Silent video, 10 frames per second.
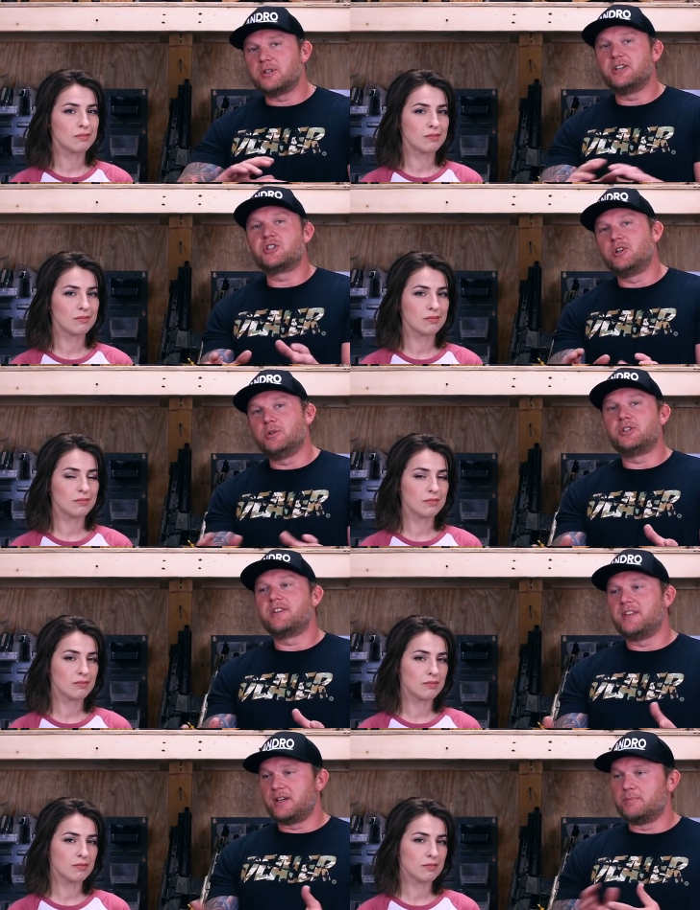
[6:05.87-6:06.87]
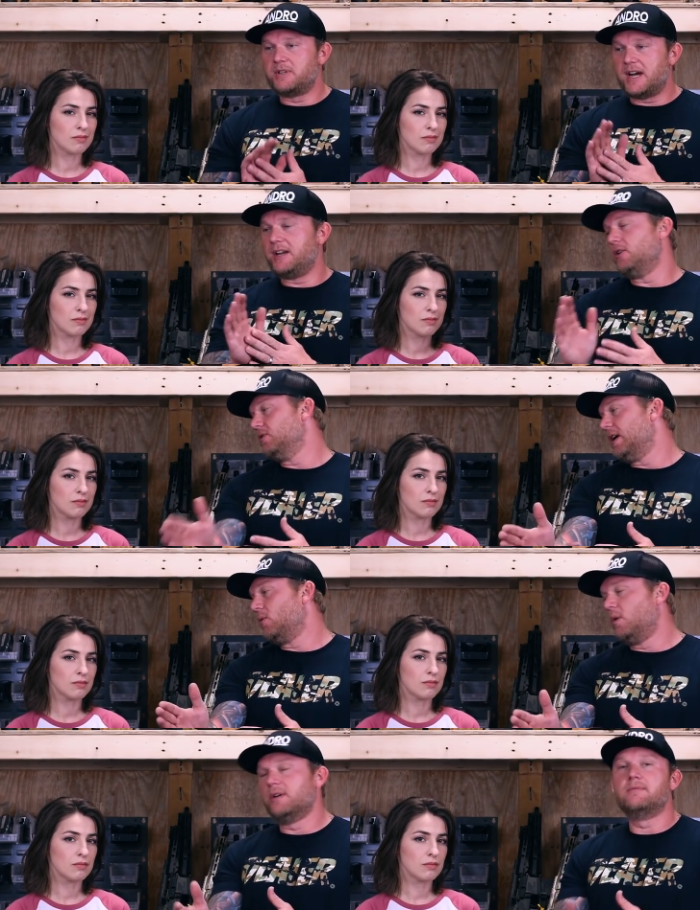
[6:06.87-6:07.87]
Speaker 1: I just don't want you to think I'm guiding you
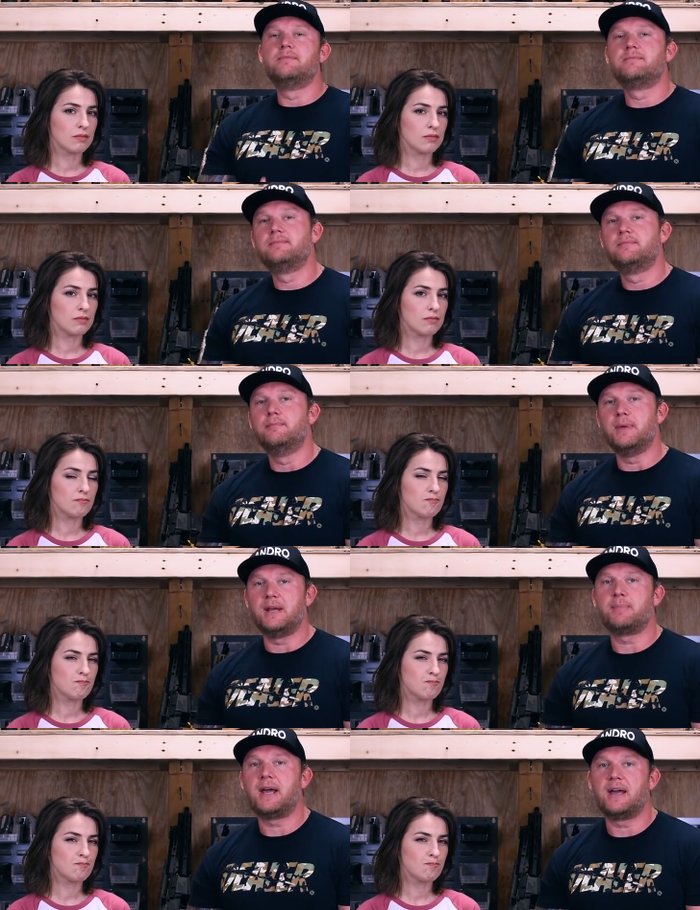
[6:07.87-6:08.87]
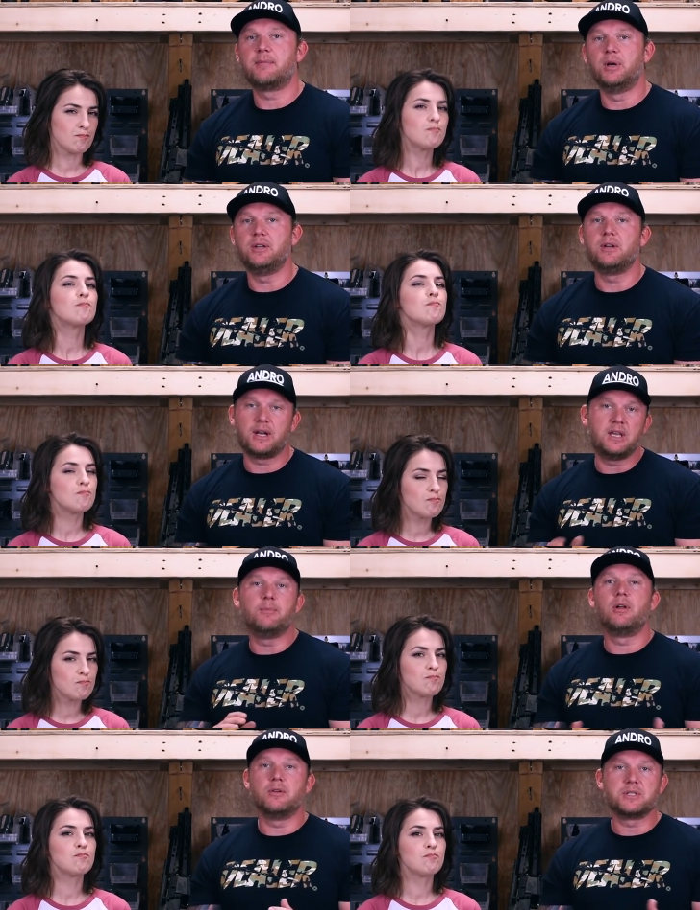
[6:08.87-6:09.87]
down one main path. But you got to
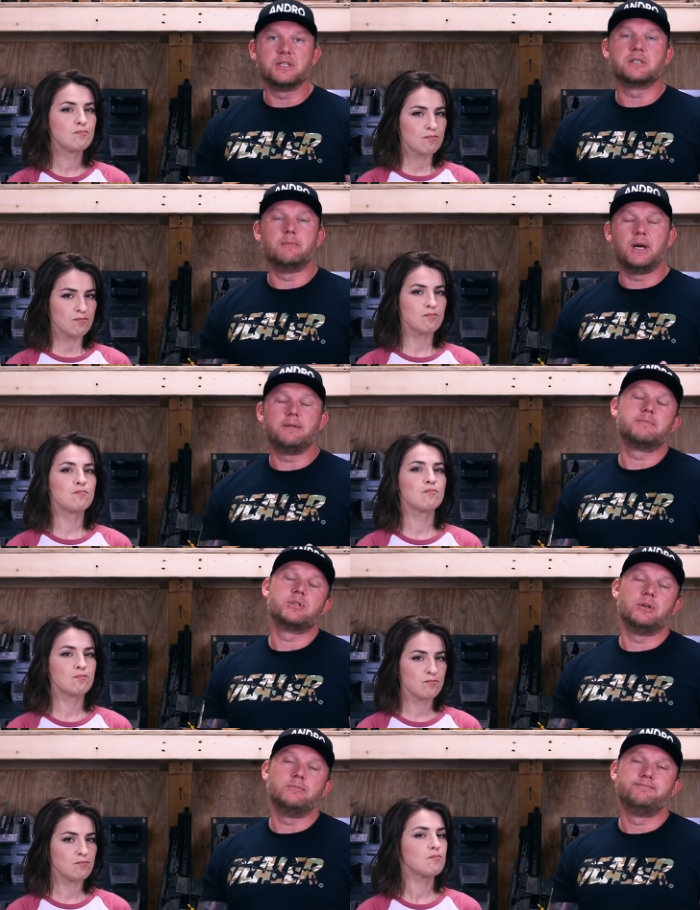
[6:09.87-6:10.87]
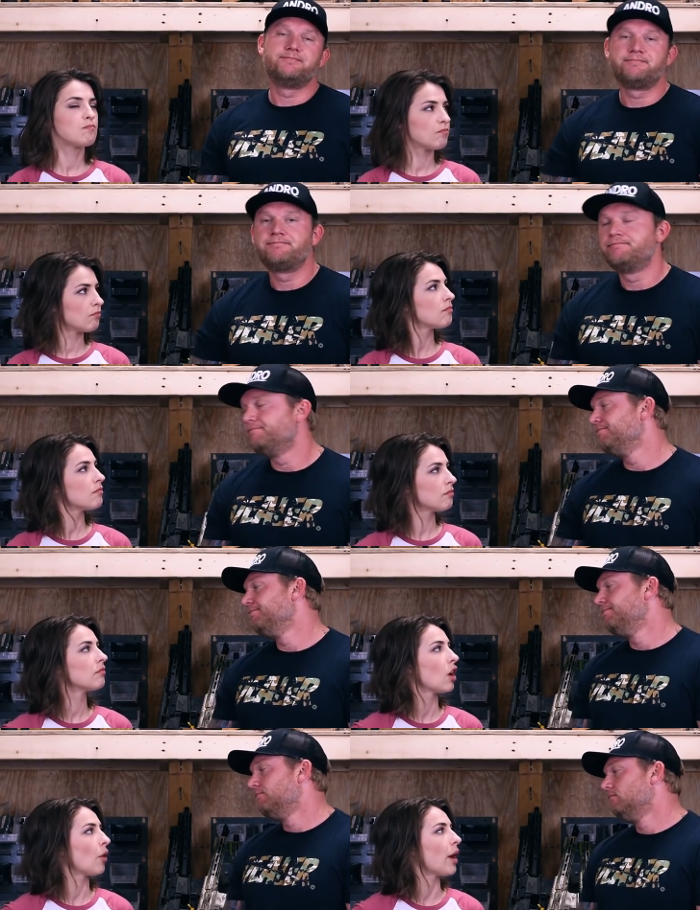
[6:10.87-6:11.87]
keep all those things in mind. So.
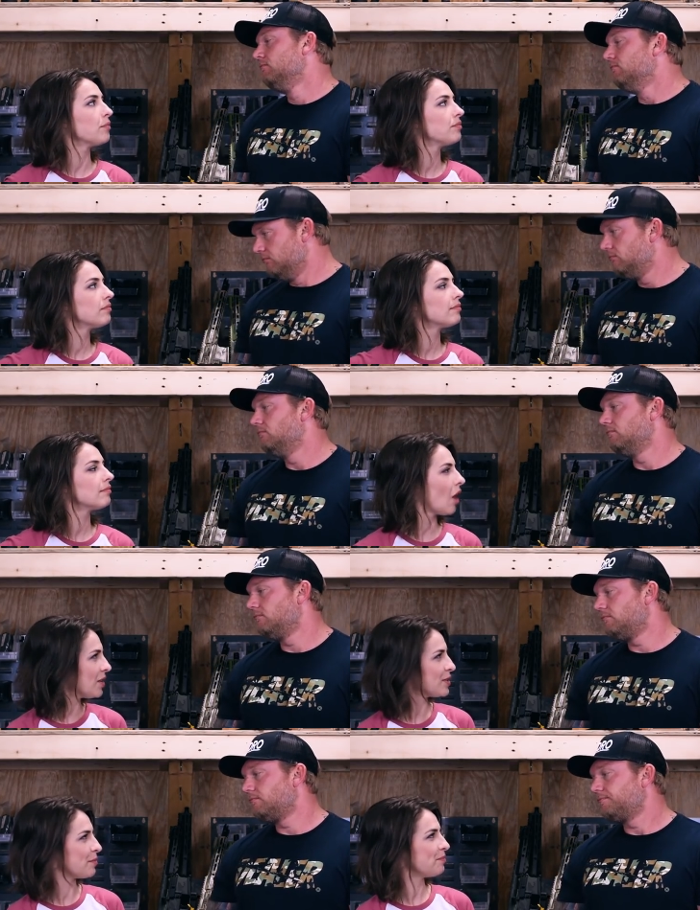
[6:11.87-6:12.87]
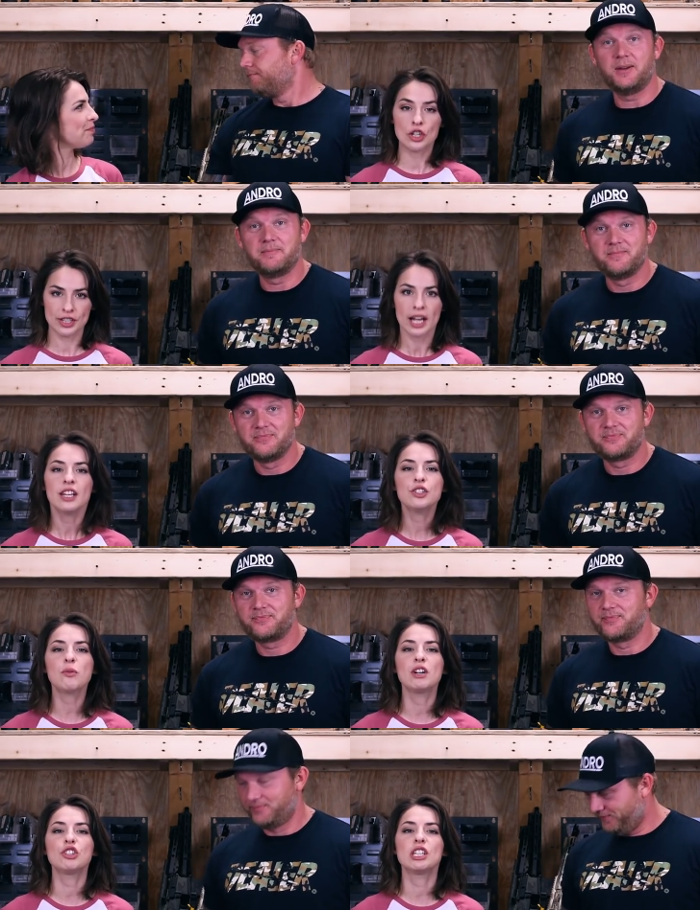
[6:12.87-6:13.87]
Speaker 2: Okay. Awesome. Our second
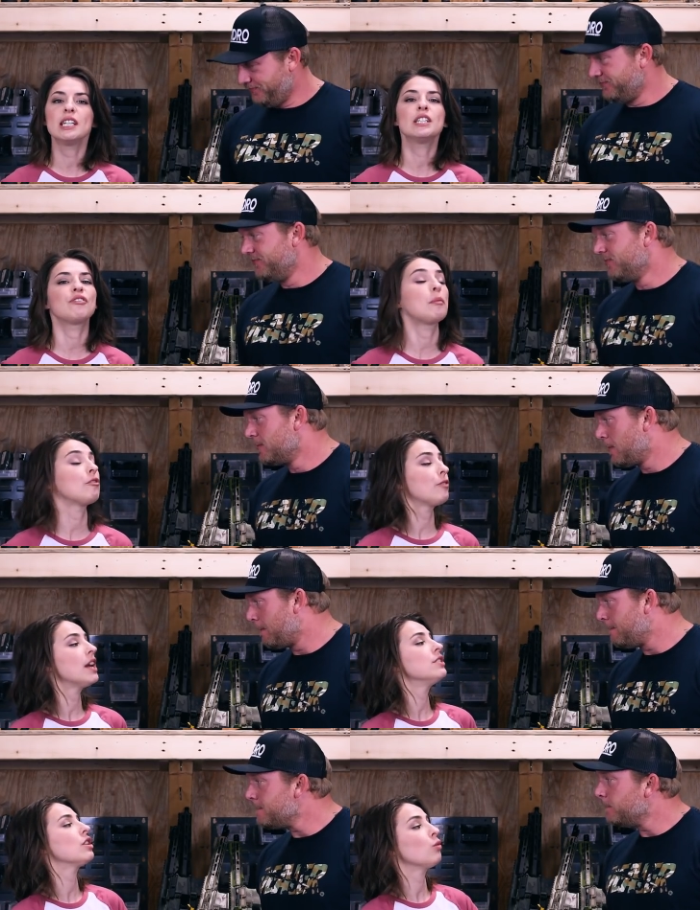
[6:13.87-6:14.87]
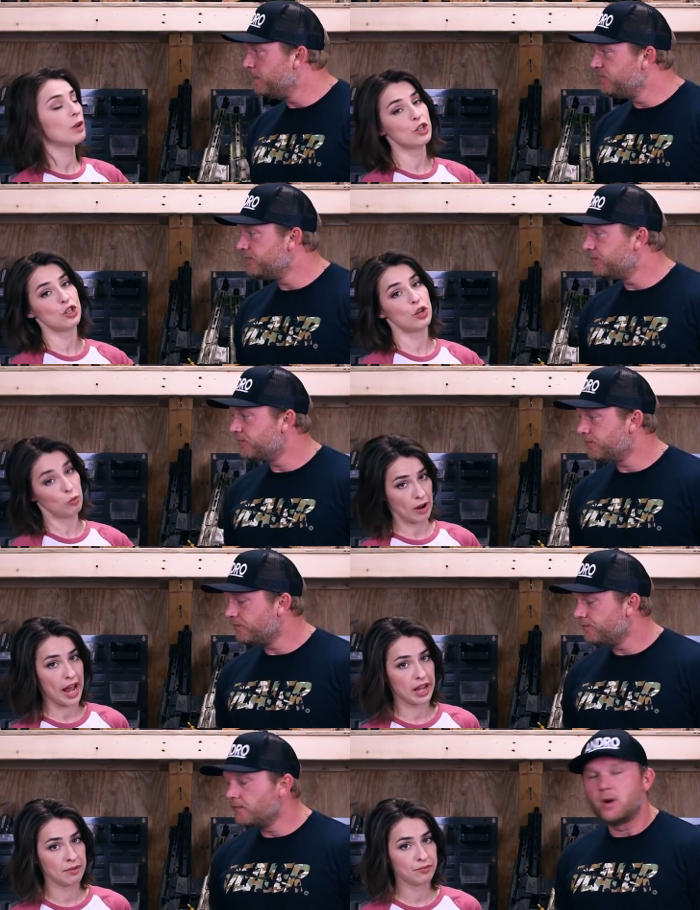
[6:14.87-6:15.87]
question is from our friend Rich
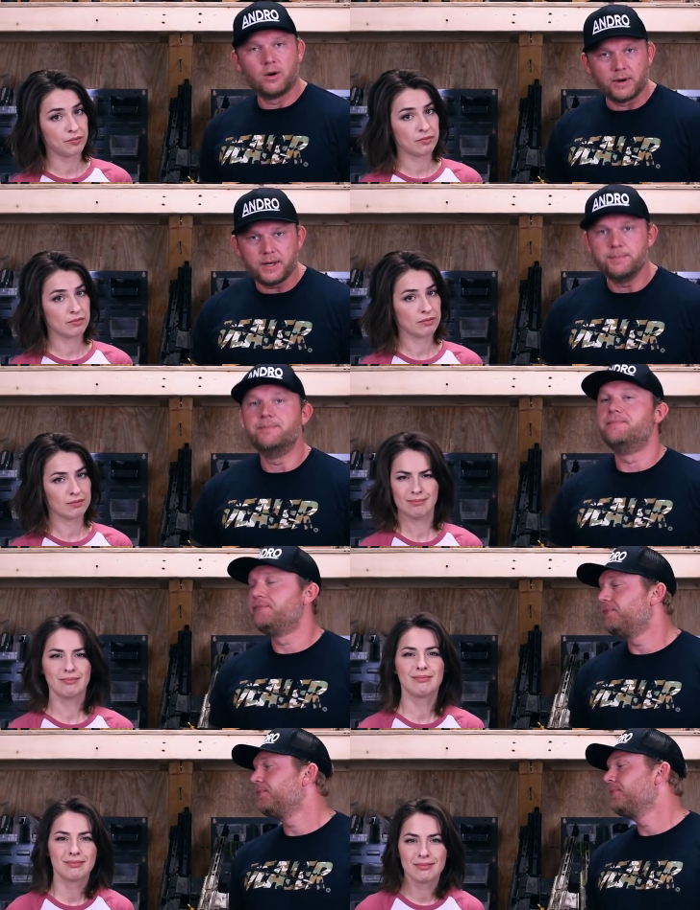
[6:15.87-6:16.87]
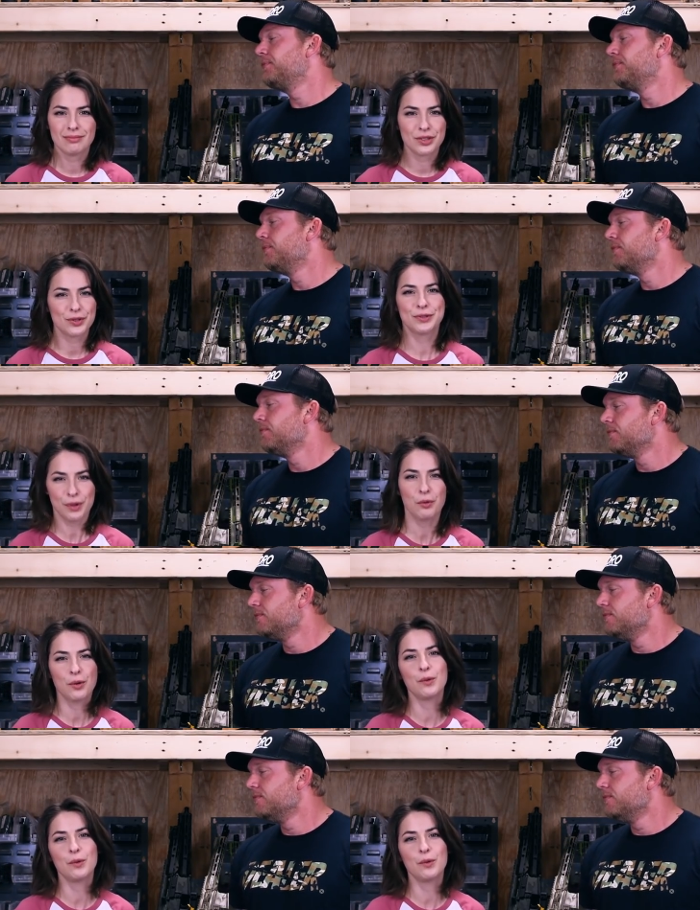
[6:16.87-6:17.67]
Ray. Alrighty. So